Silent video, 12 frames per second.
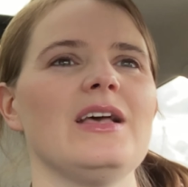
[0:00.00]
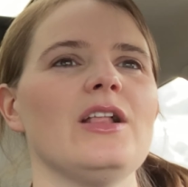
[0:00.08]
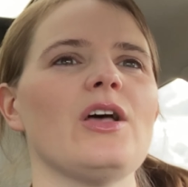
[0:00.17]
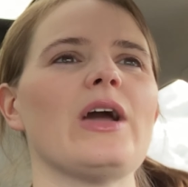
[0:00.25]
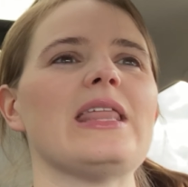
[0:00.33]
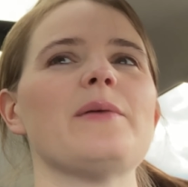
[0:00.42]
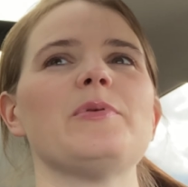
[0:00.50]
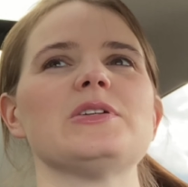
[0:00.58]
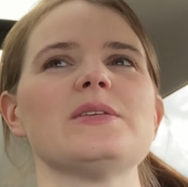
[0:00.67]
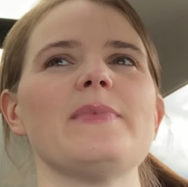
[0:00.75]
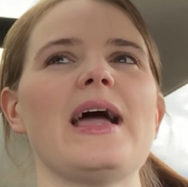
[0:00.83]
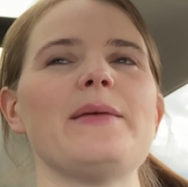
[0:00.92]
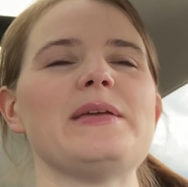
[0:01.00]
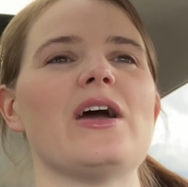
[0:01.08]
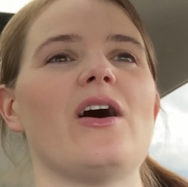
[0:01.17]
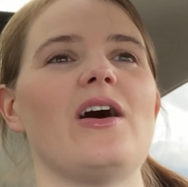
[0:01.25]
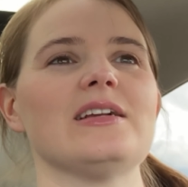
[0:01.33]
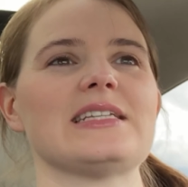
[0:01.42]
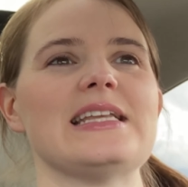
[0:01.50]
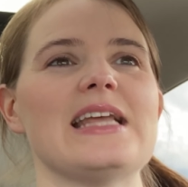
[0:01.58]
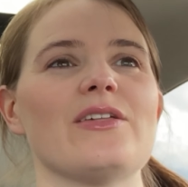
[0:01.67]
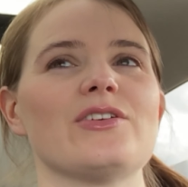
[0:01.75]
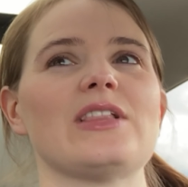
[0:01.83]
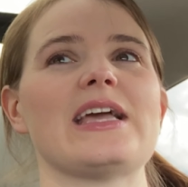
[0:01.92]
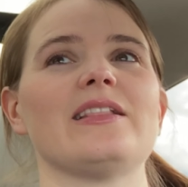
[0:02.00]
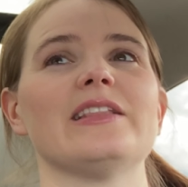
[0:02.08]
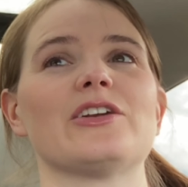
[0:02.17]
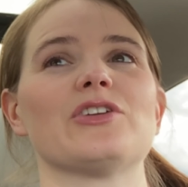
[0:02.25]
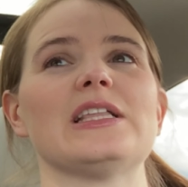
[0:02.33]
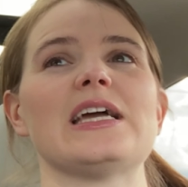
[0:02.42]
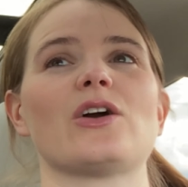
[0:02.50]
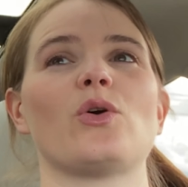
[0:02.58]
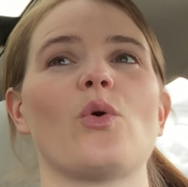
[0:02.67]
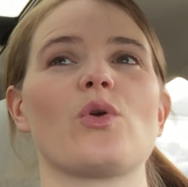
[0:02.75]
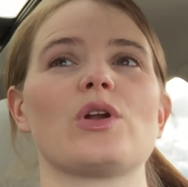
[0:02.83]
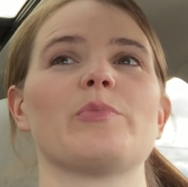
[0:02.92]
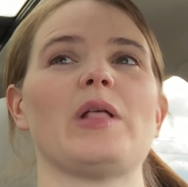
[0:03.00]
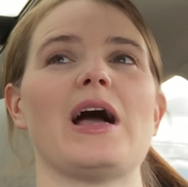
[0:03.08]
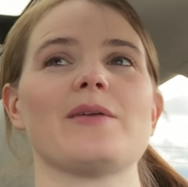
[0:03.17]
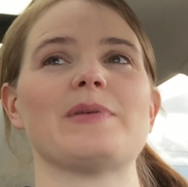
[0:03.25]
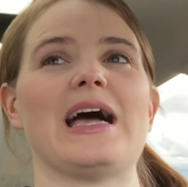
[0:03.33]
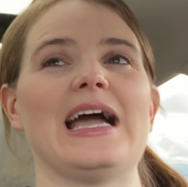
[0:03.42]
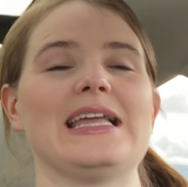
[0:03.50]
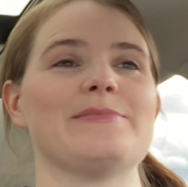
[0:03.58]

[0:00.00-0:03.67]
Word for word: Okay, the person behind me honked, and now they're like literally a quarter block behind